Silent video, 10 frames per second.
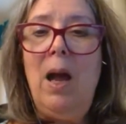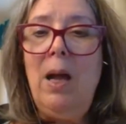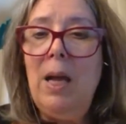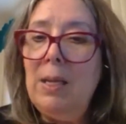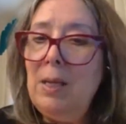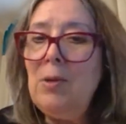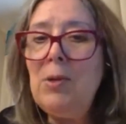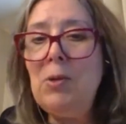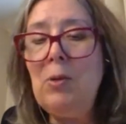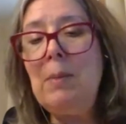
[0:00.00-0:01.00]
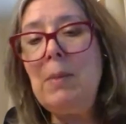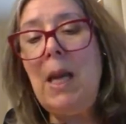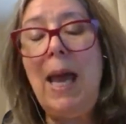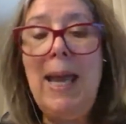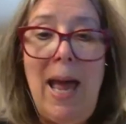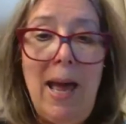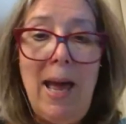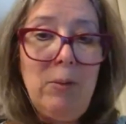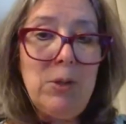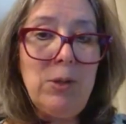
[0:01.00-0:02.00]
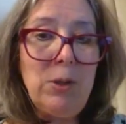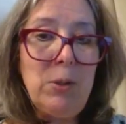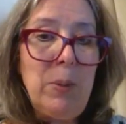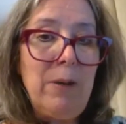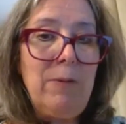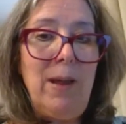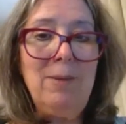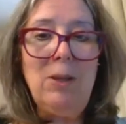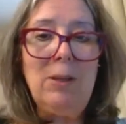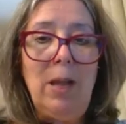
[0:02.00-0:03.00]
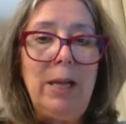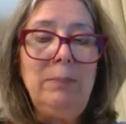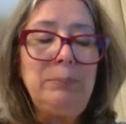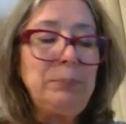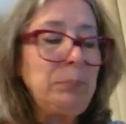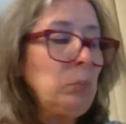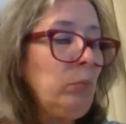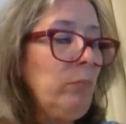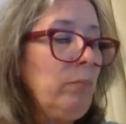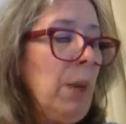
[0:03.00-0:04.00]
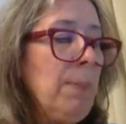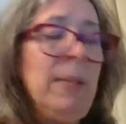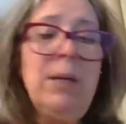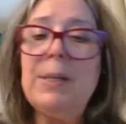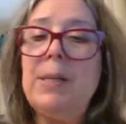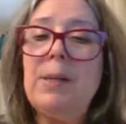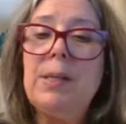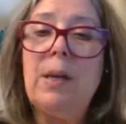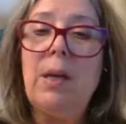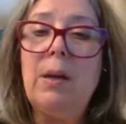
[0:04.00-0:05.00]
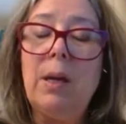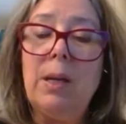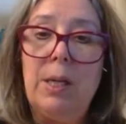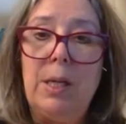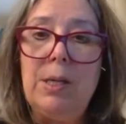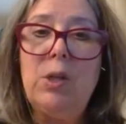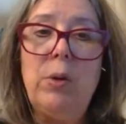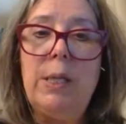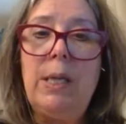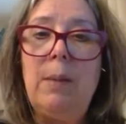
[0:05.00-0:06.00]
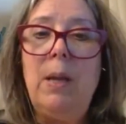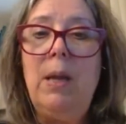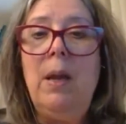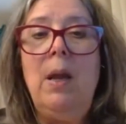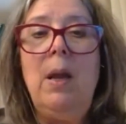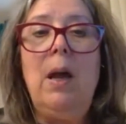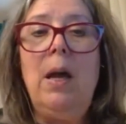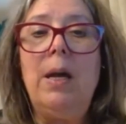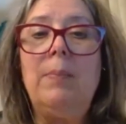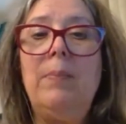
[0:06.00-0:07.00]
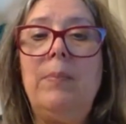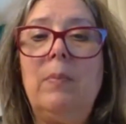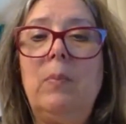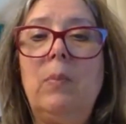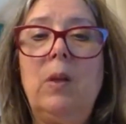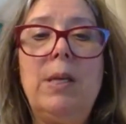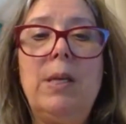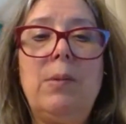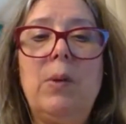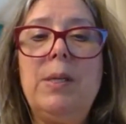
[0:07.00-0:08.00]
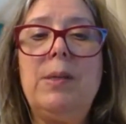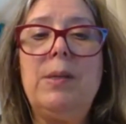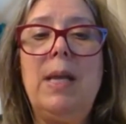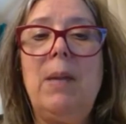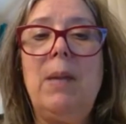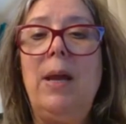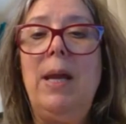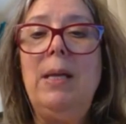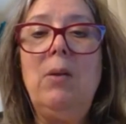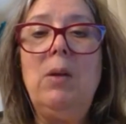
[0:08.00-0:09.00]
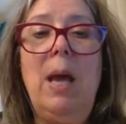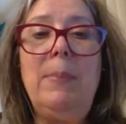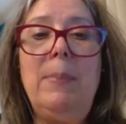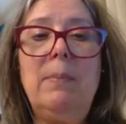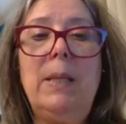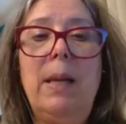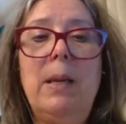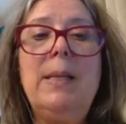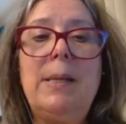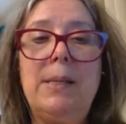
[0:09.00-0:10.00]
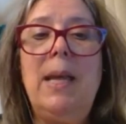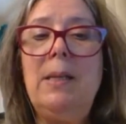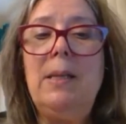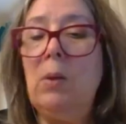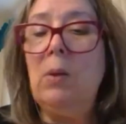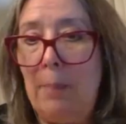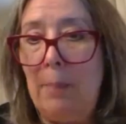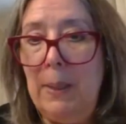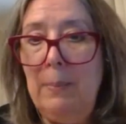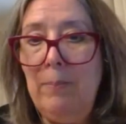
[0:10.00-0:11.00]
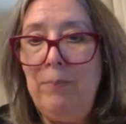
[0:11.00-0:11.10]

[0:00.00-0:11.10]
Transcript: Another surname that I haven't researched, but I found online, because there's an historian named, yes, what is his name now? Enio Lappi? Yes, Enio Lappi.